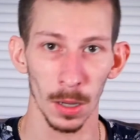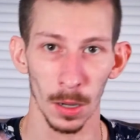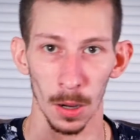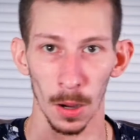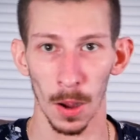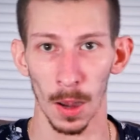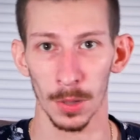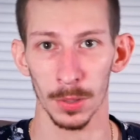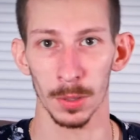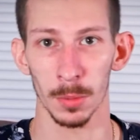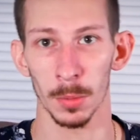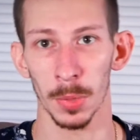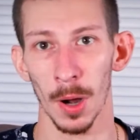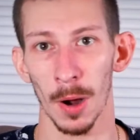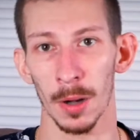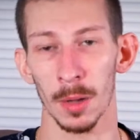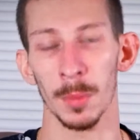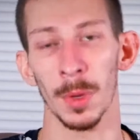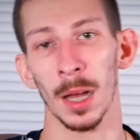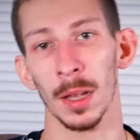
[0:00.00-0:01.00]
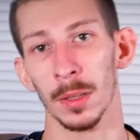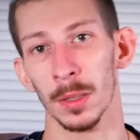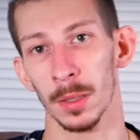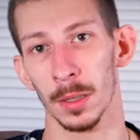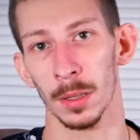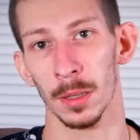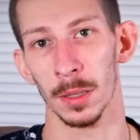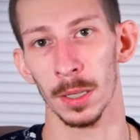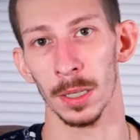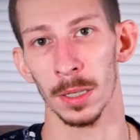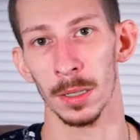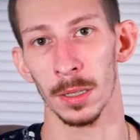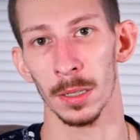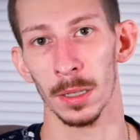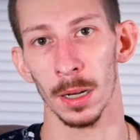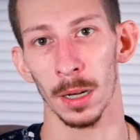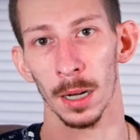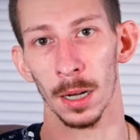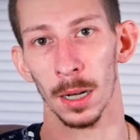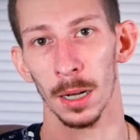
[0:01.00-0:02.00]
Awesome part about
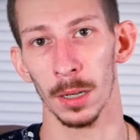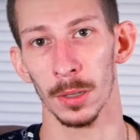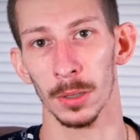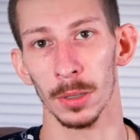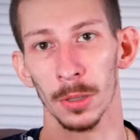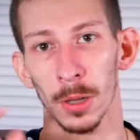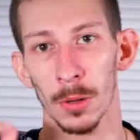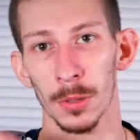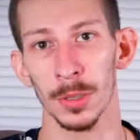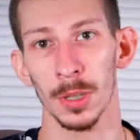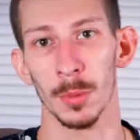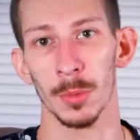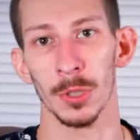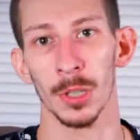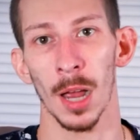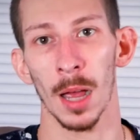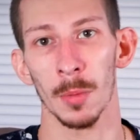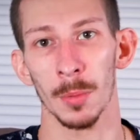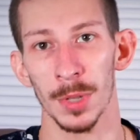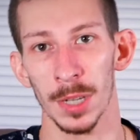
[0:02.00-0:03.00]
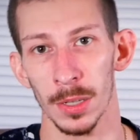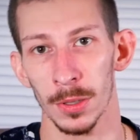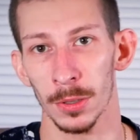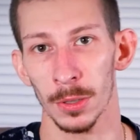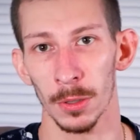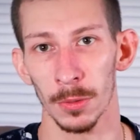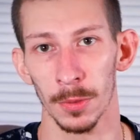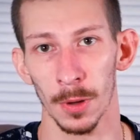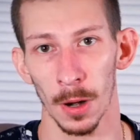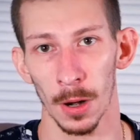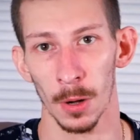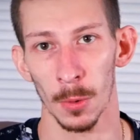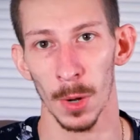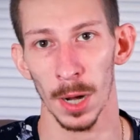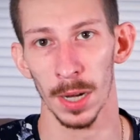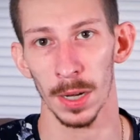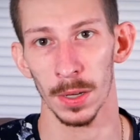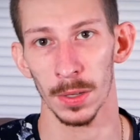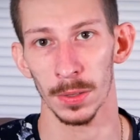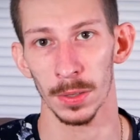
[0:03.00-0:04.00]
the close-up shot being so far
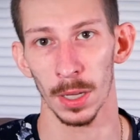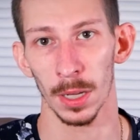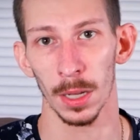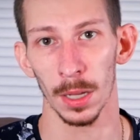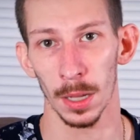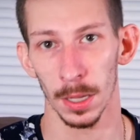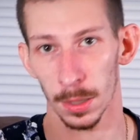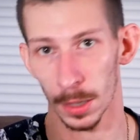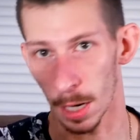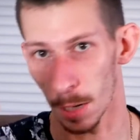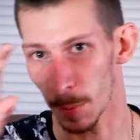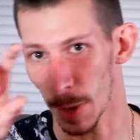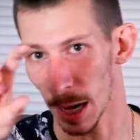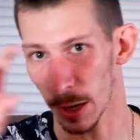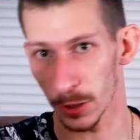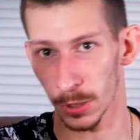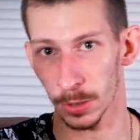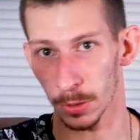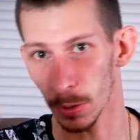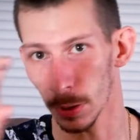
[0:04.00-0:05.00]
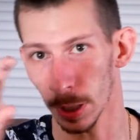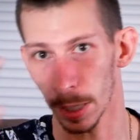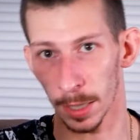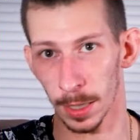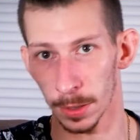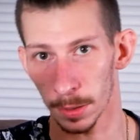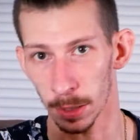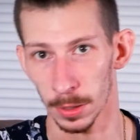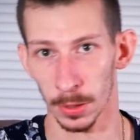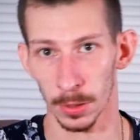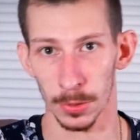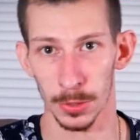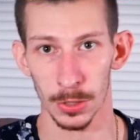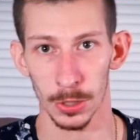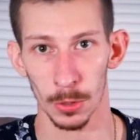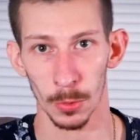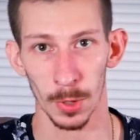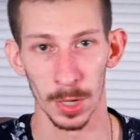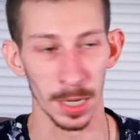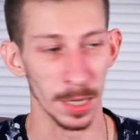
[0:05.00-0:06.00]
away is that I'm actually looking at the little
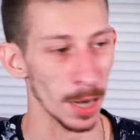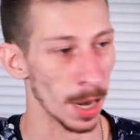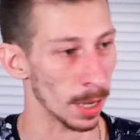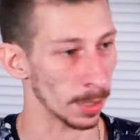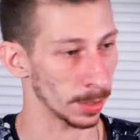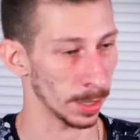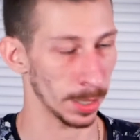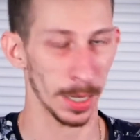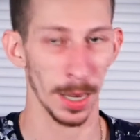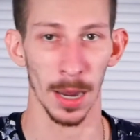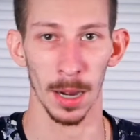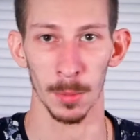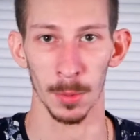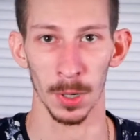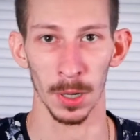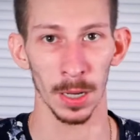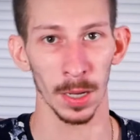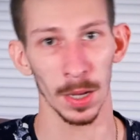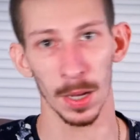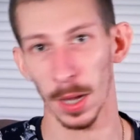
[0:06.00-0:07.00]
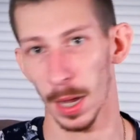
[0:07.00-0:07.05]
screen on the camera,